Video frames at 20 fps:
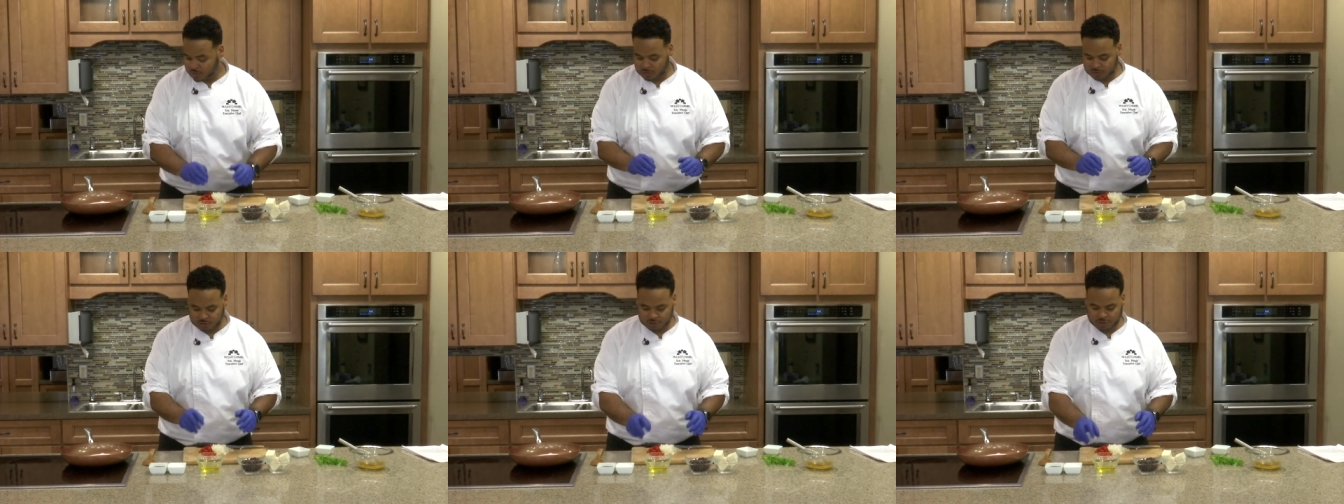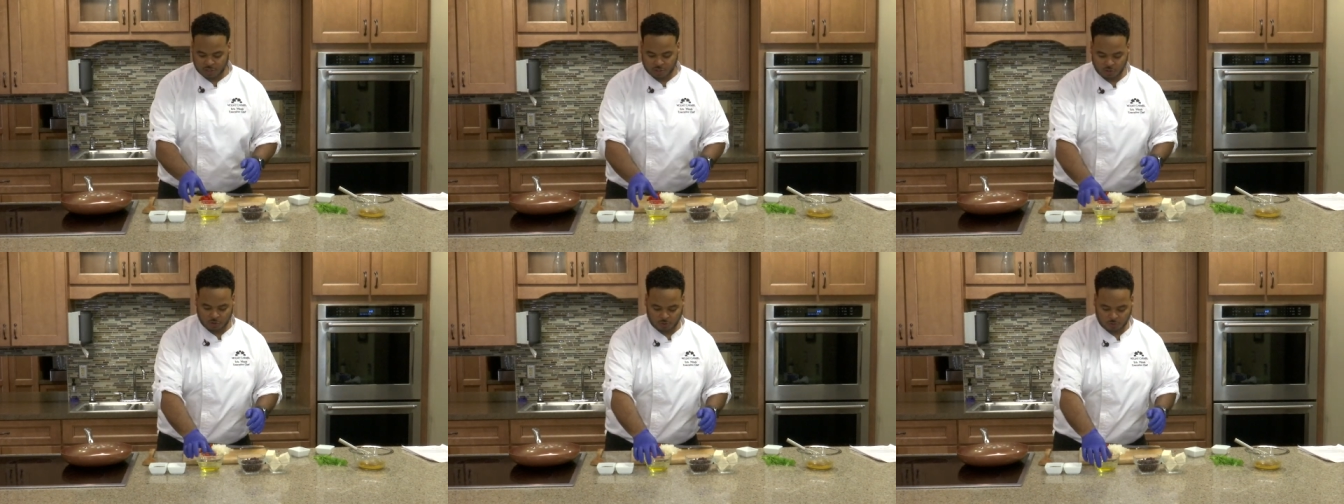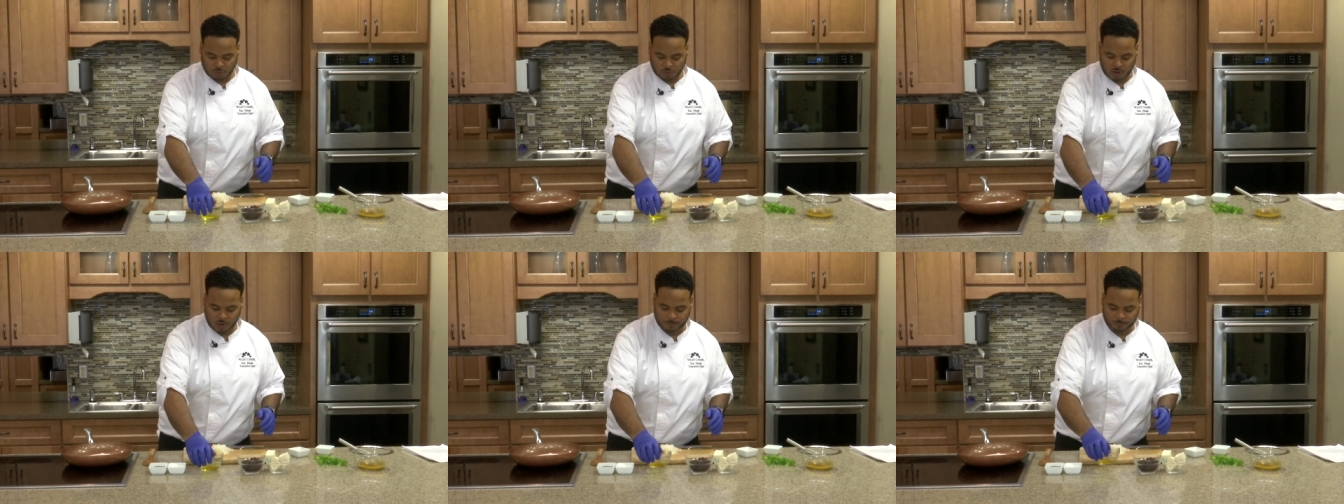
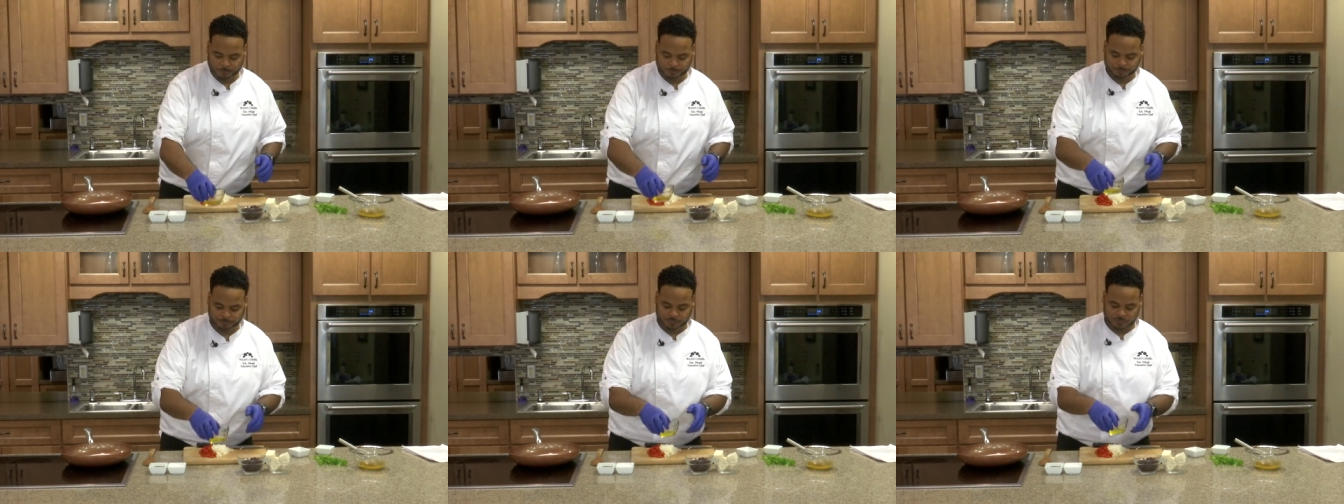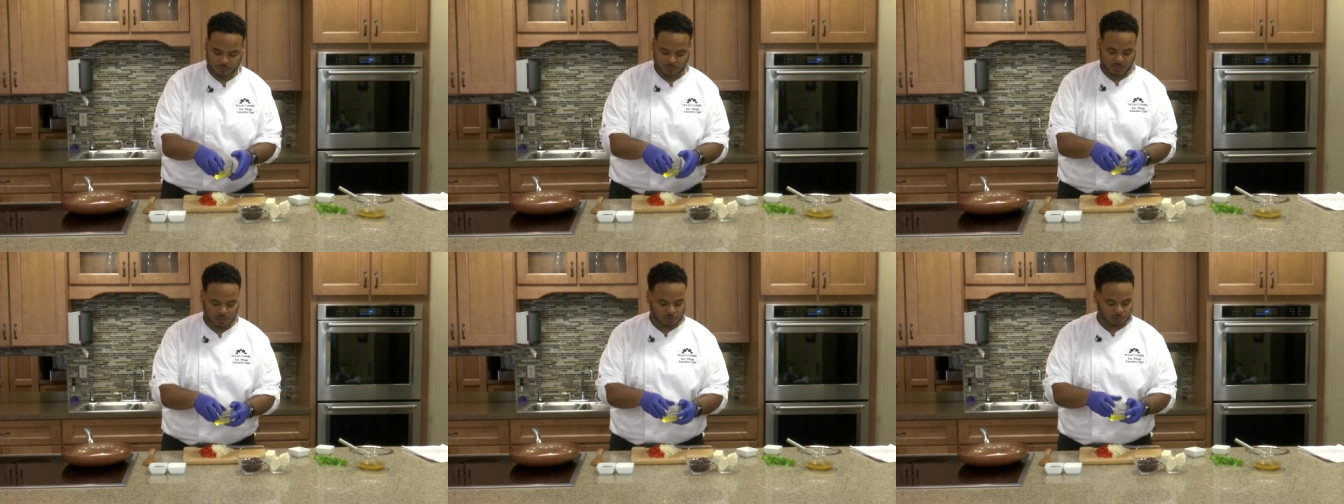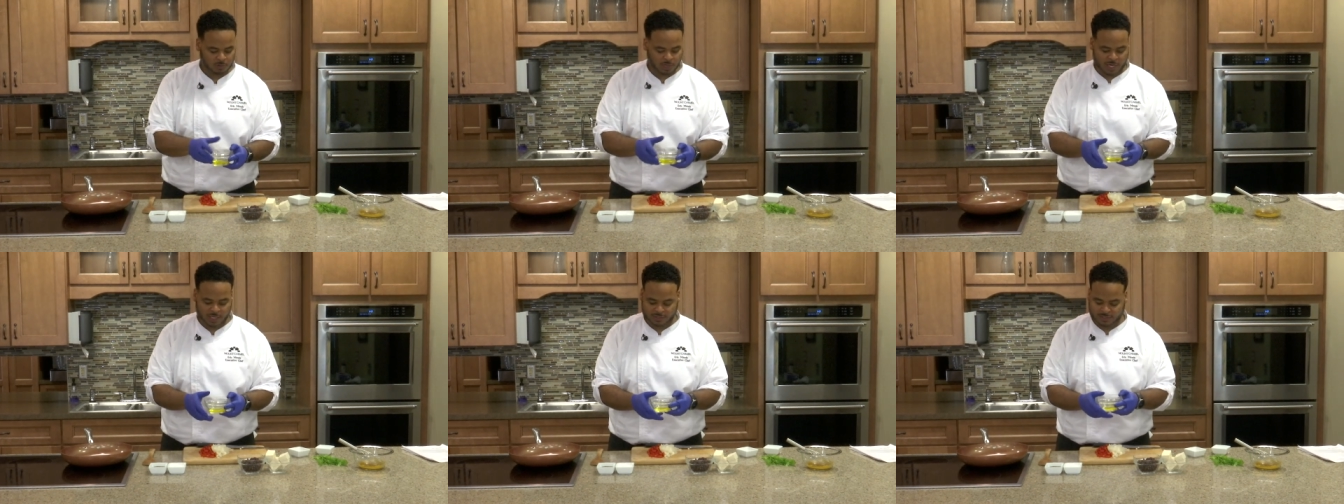so this
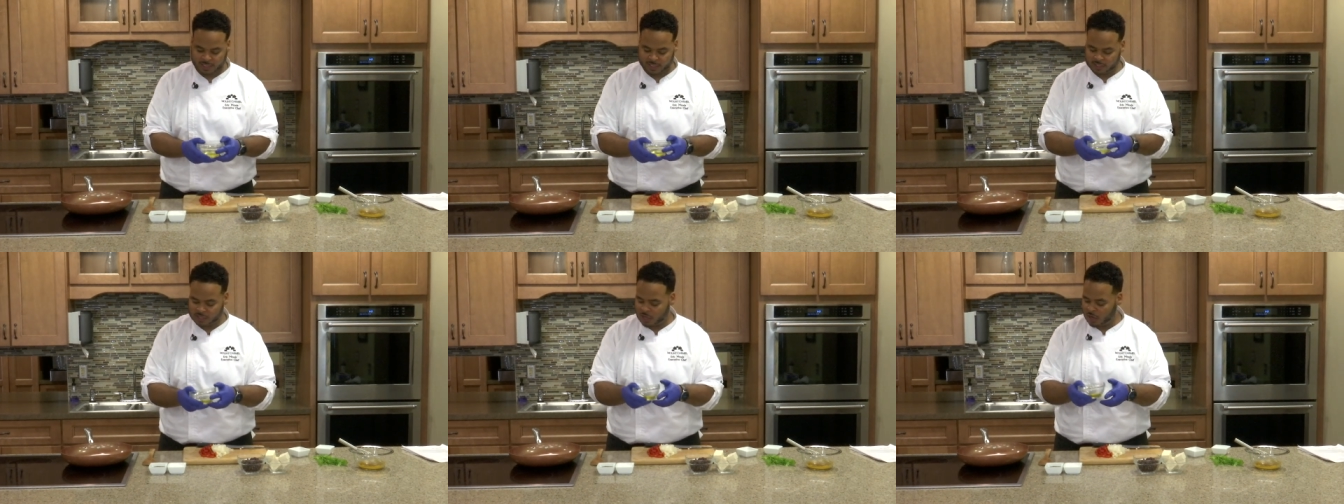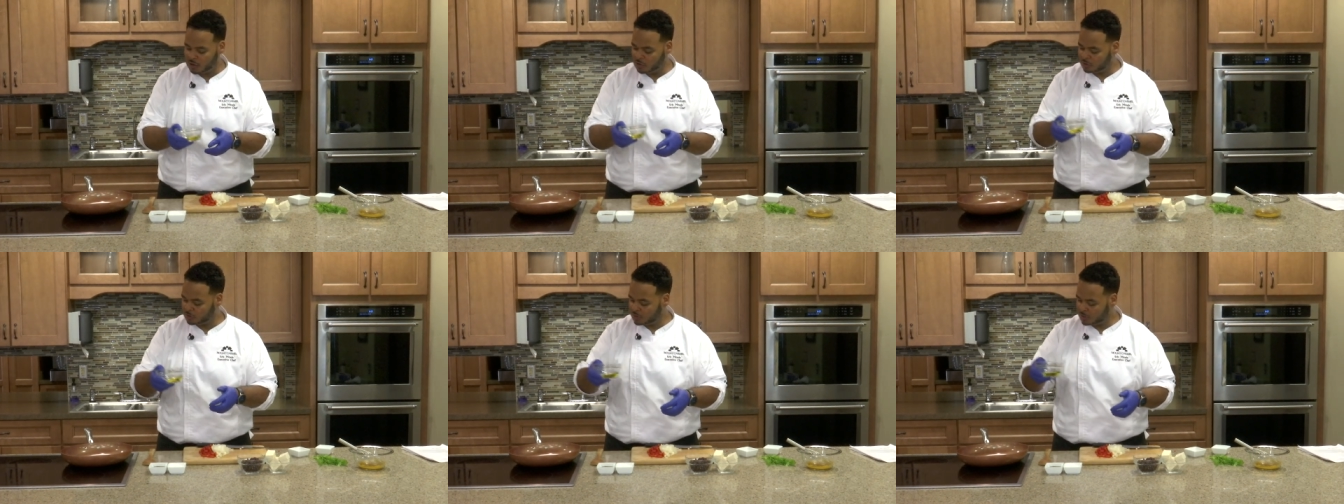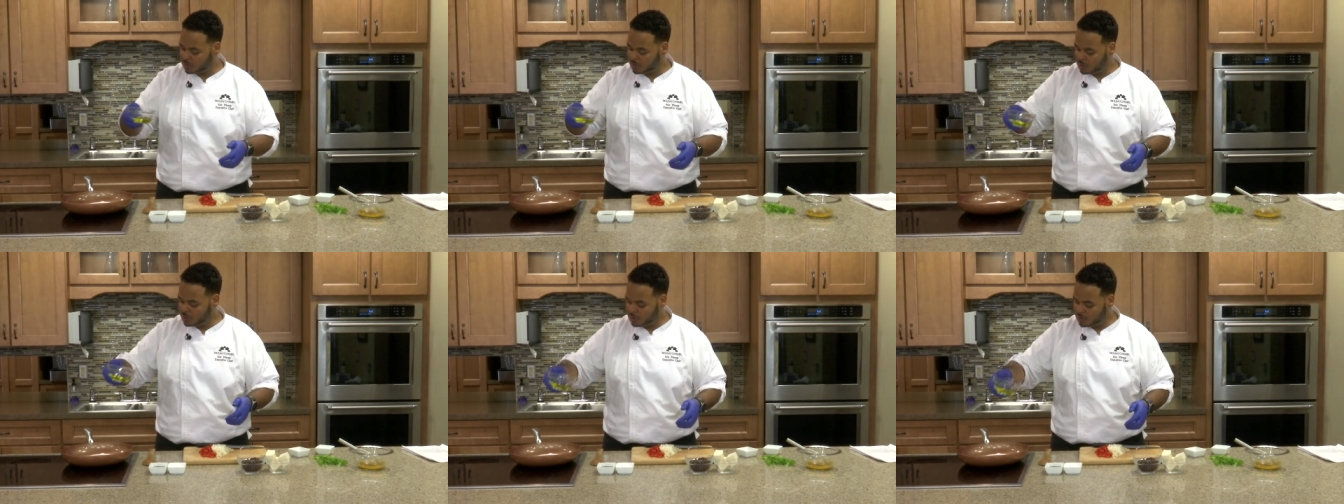will not take long.
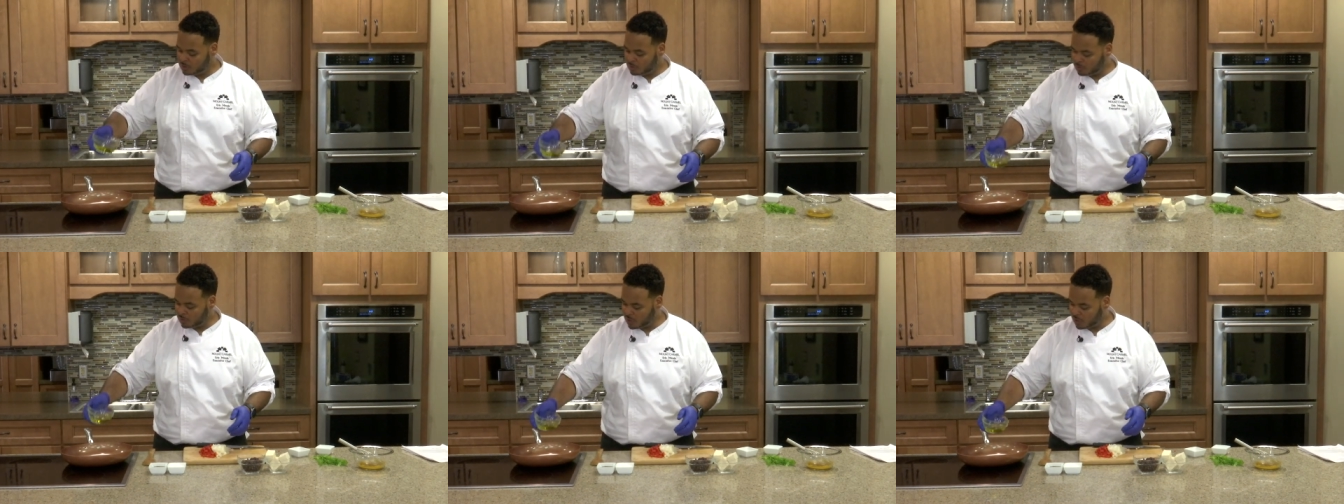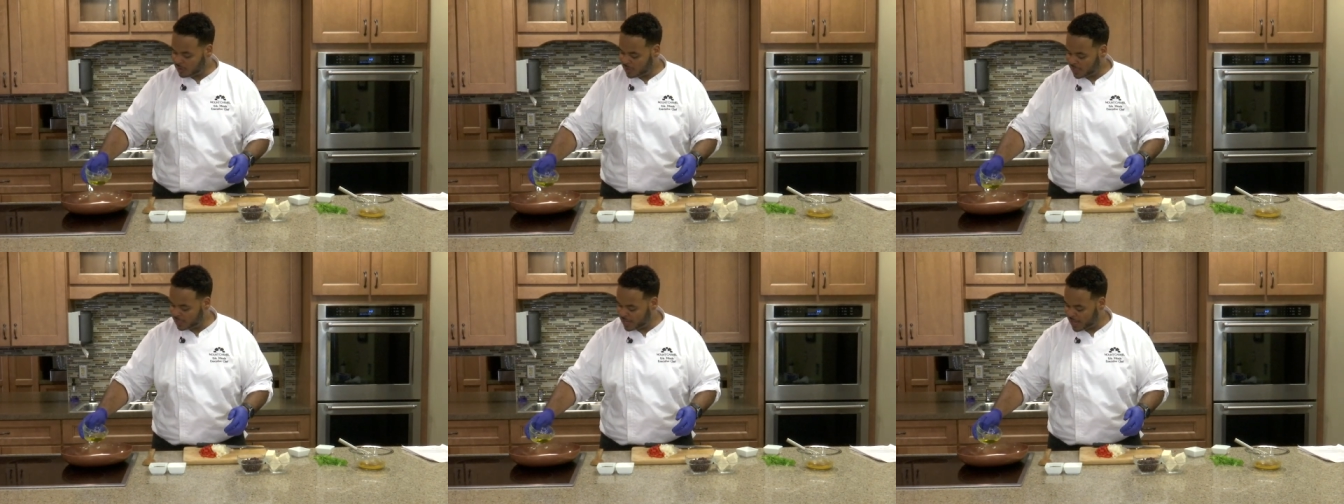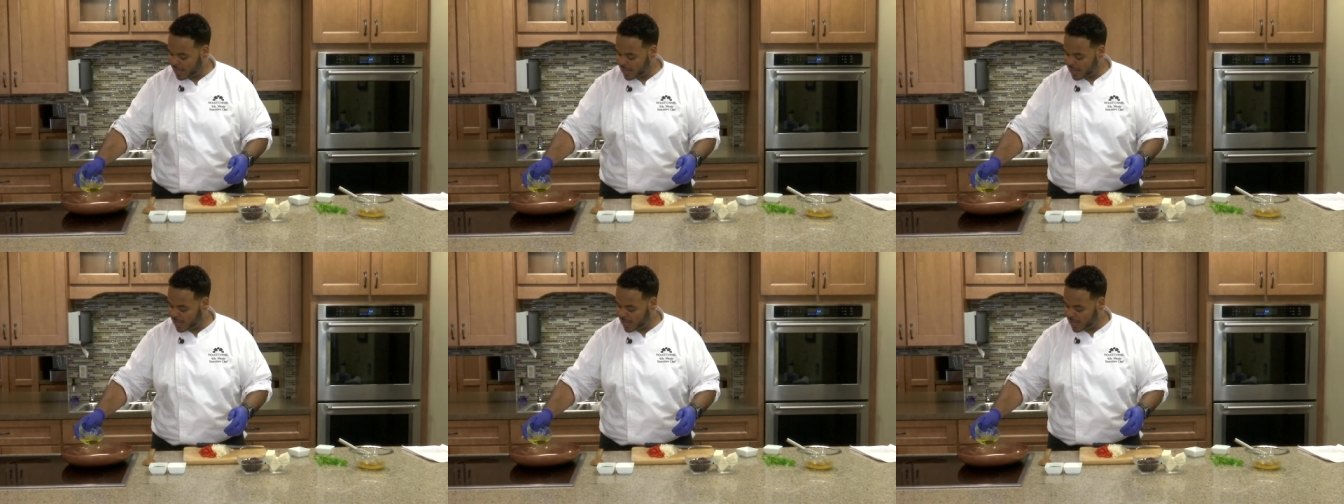We'll go ahead and